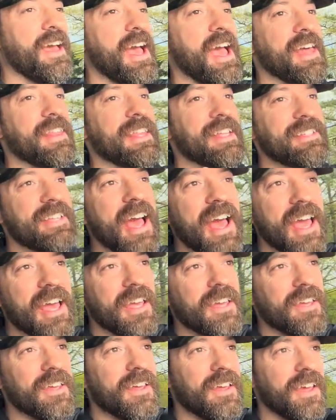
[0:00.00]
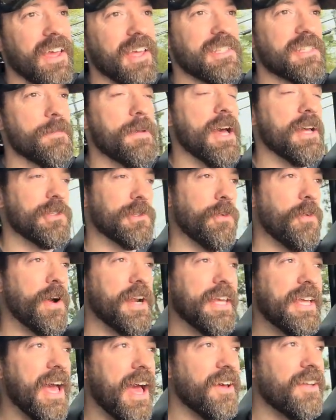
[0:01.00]
And the tank is about
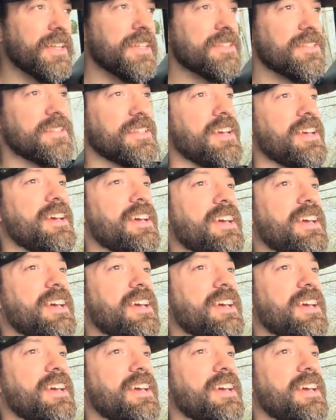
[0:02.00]
20 gallons,